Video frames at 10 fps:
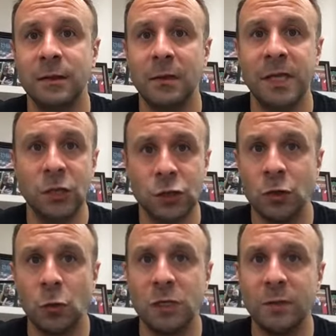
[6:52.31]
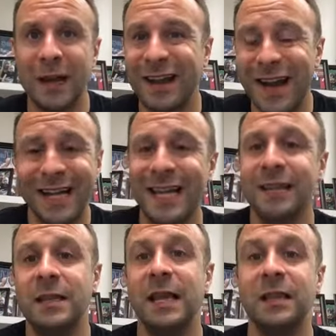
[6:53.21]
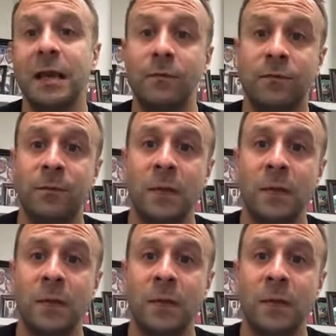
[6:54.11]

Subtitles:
I mean, there's no question about it. I can't thank them